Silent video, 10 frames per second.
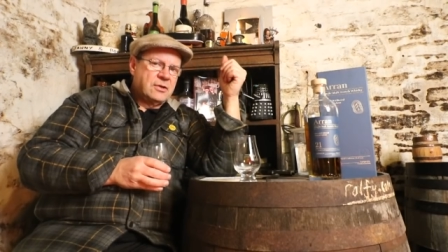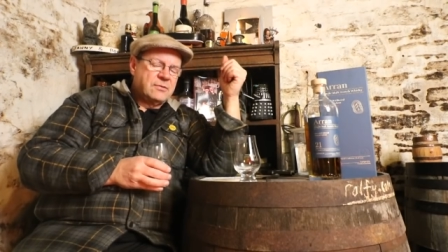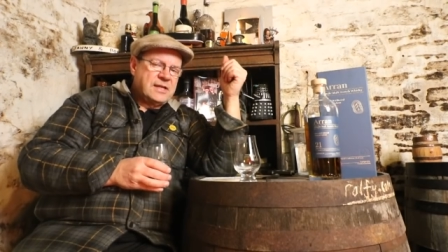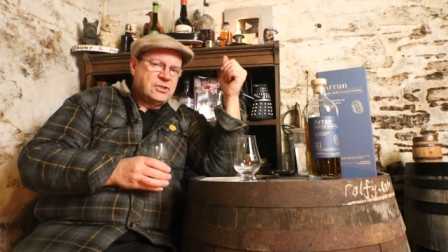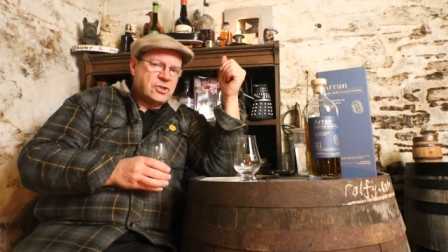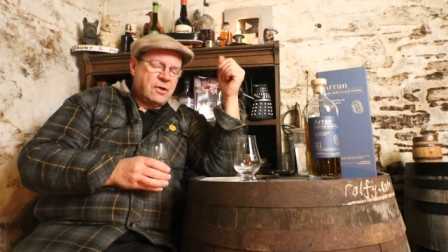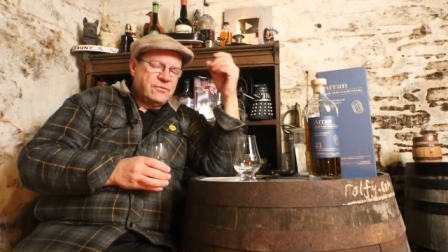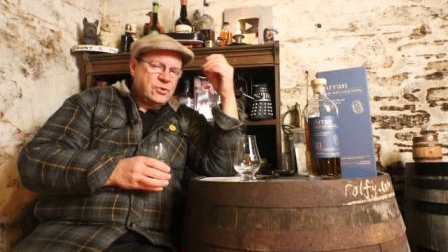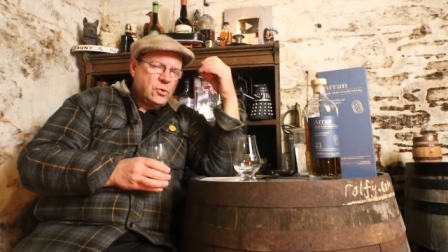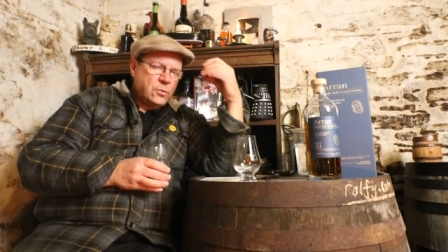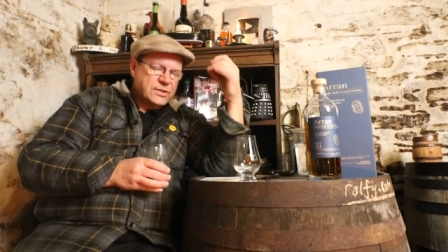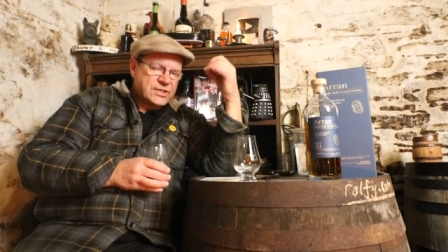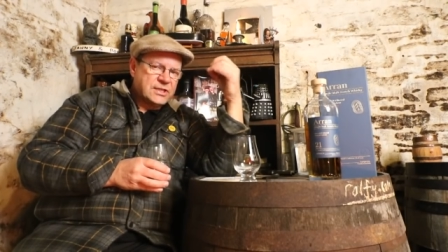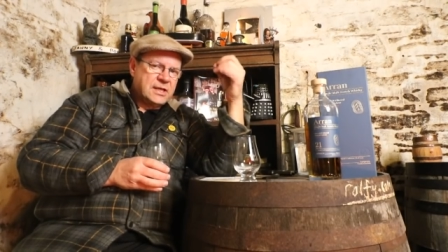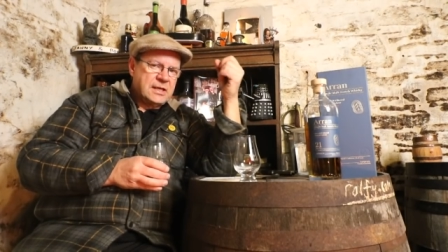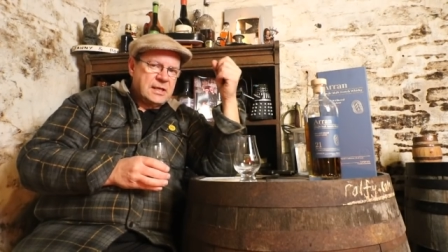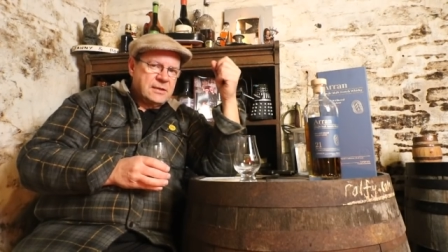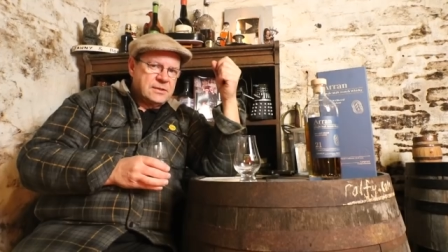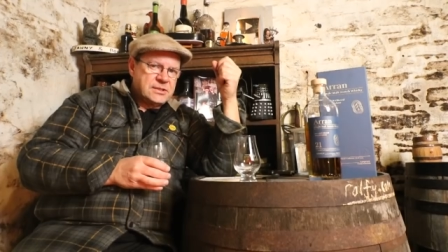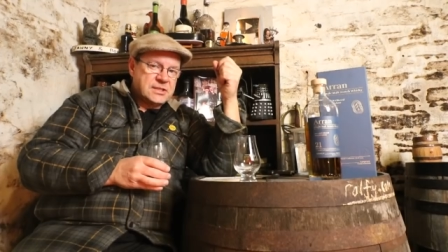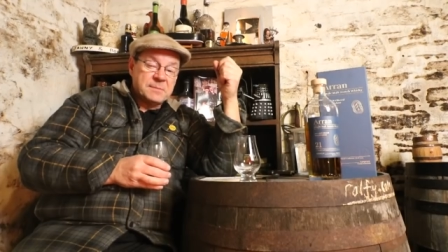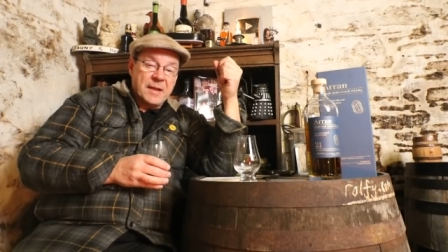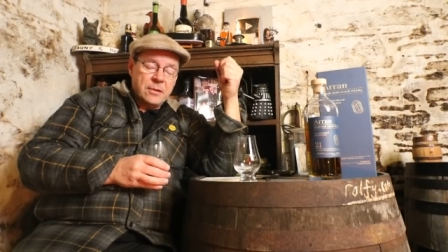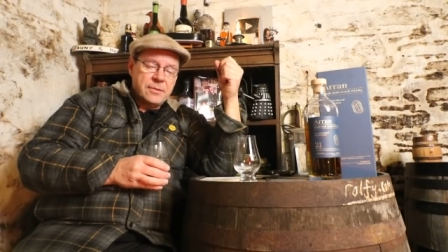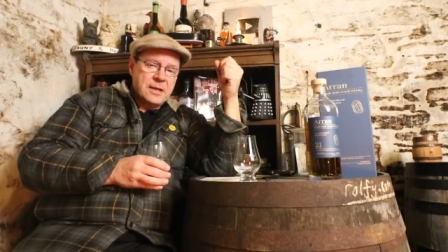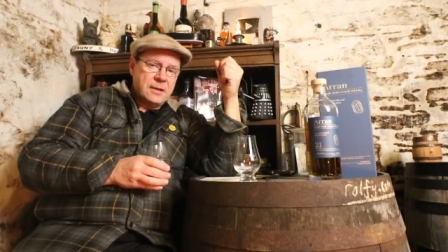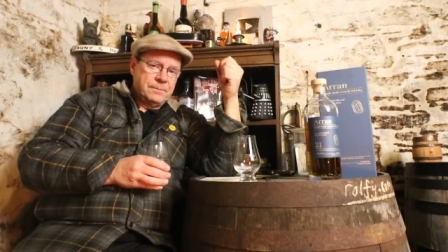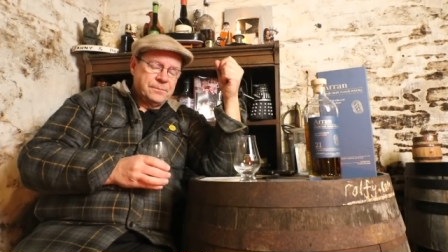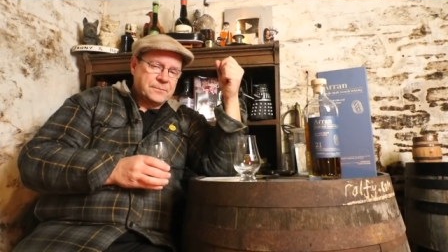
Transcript: range of notes to smell there.